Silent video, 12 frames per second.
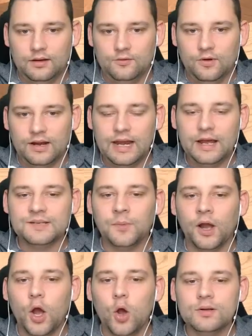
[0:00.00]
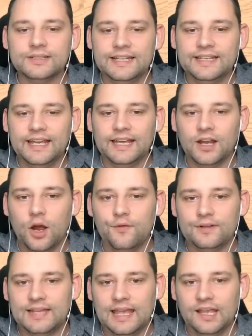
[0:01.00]
Right, now is my OCD gonna
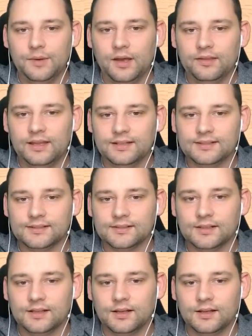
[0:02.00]
overtake me on this?